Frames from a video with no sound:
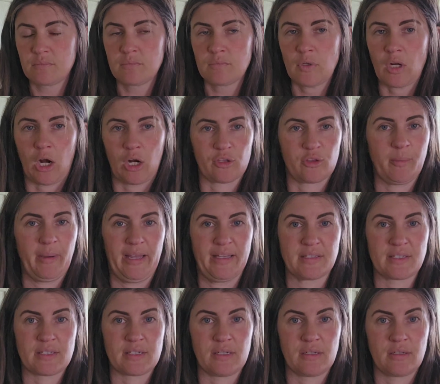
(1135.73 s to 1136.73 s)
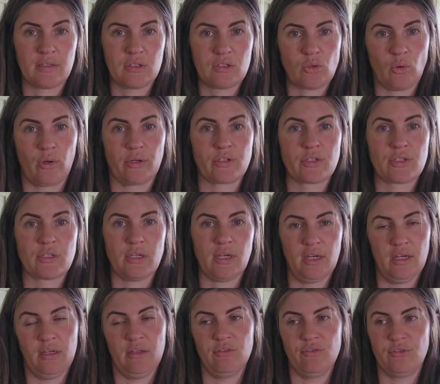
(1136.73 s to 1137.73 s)
are the best source
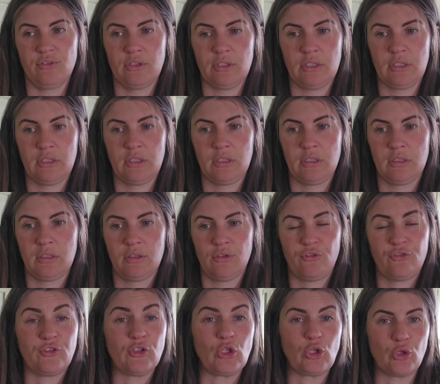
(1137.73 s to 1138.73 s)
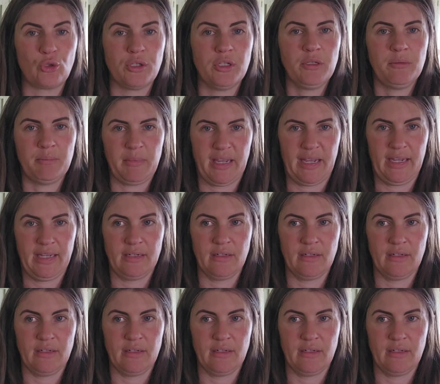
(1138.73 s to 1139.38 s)
of food-made,